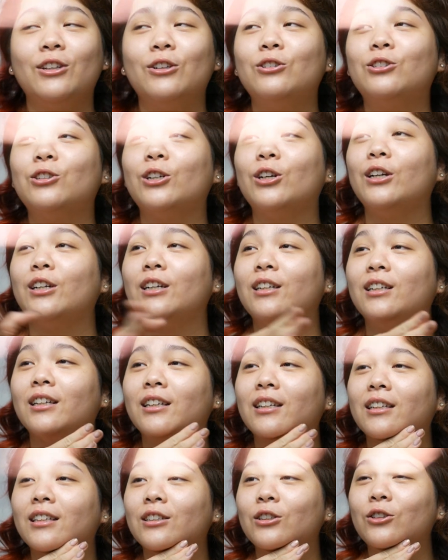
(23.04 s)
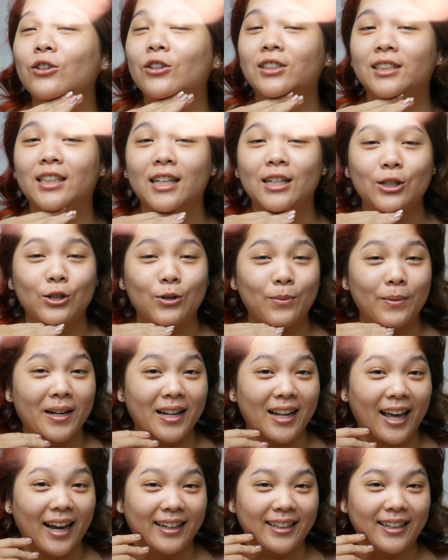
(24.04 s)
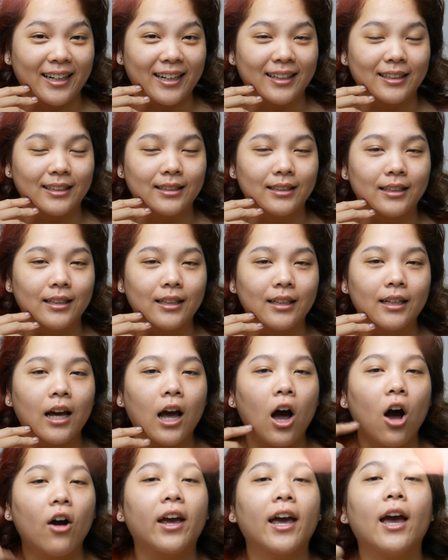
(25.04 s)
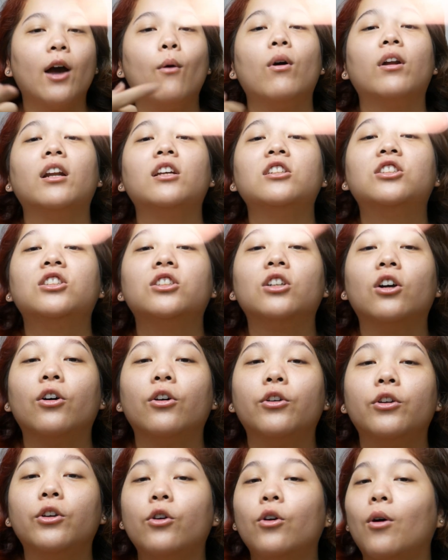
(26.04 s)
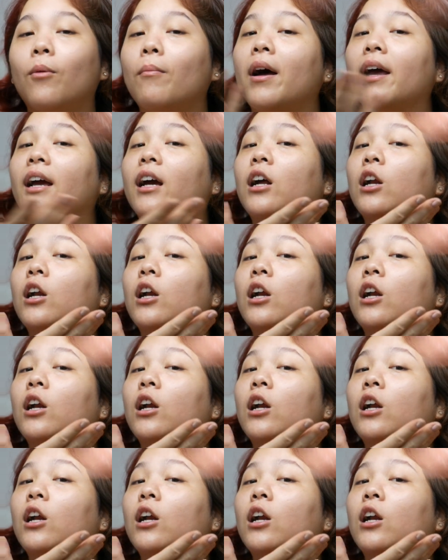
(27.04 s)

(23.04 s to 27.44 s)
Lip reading: you turn your skin to be like this. Okay, I want to show you my